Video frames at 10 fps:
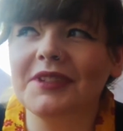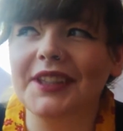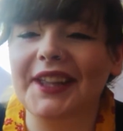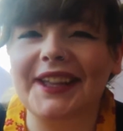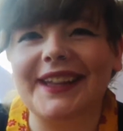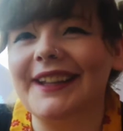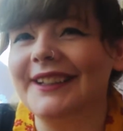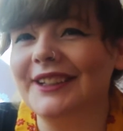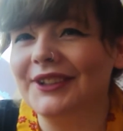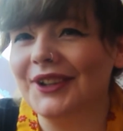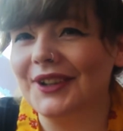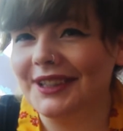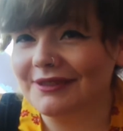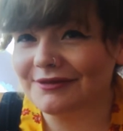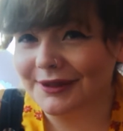Again,
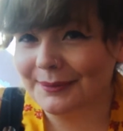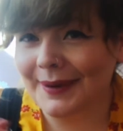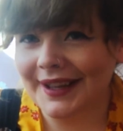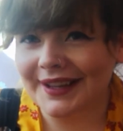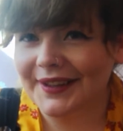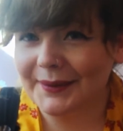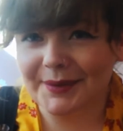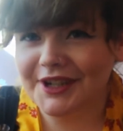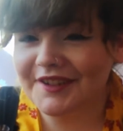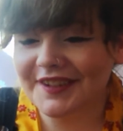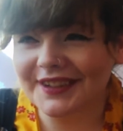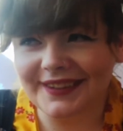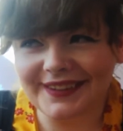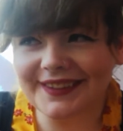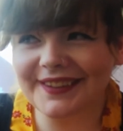talking from my
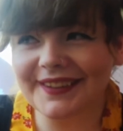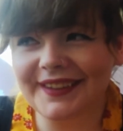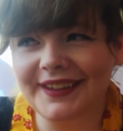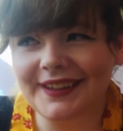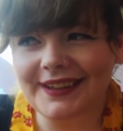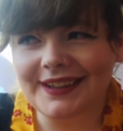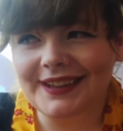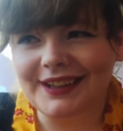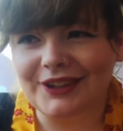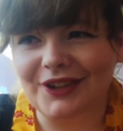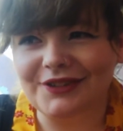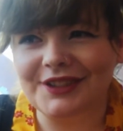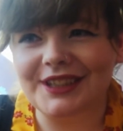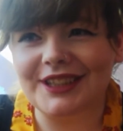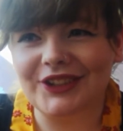experience, not
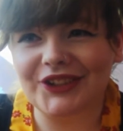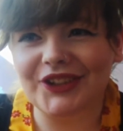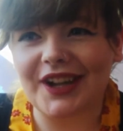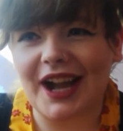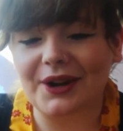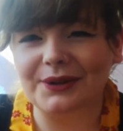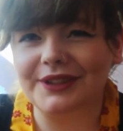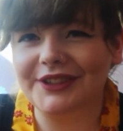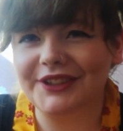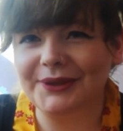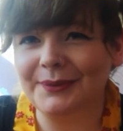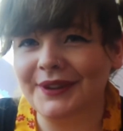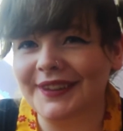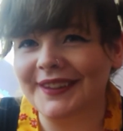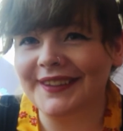really sure how
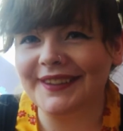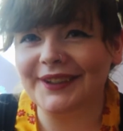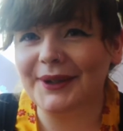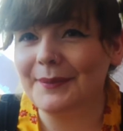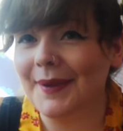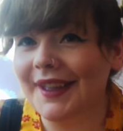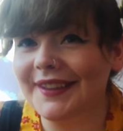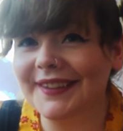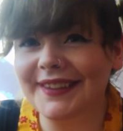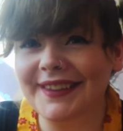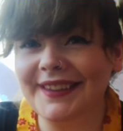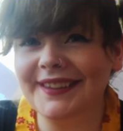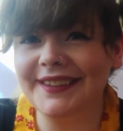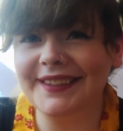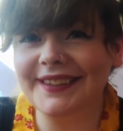legitimate this sort of makes
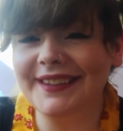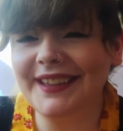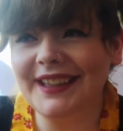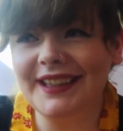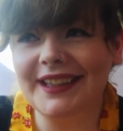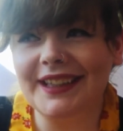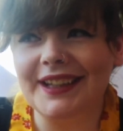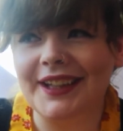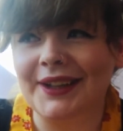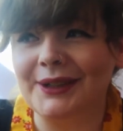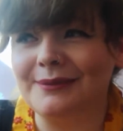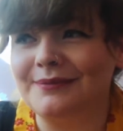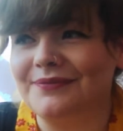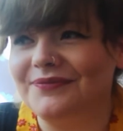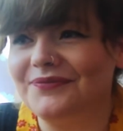this.
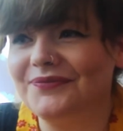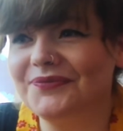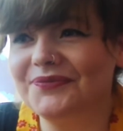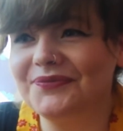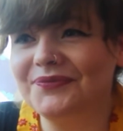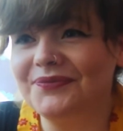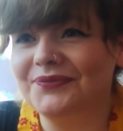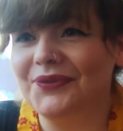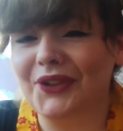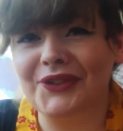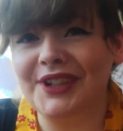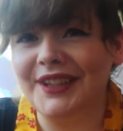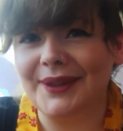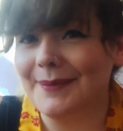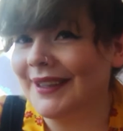Not
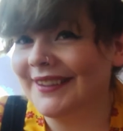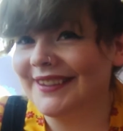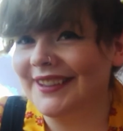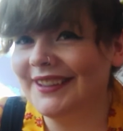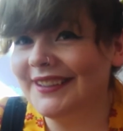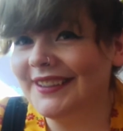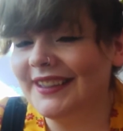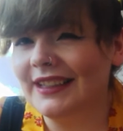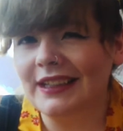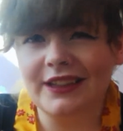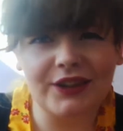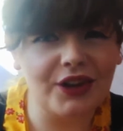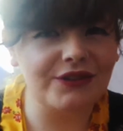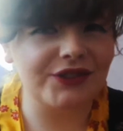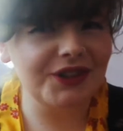really the best
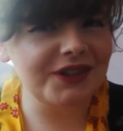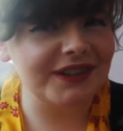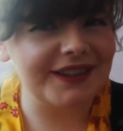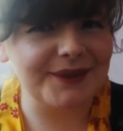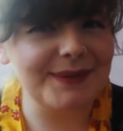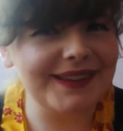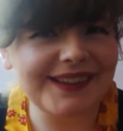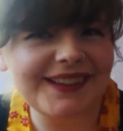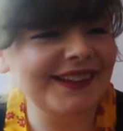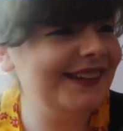sort of journalism, is it?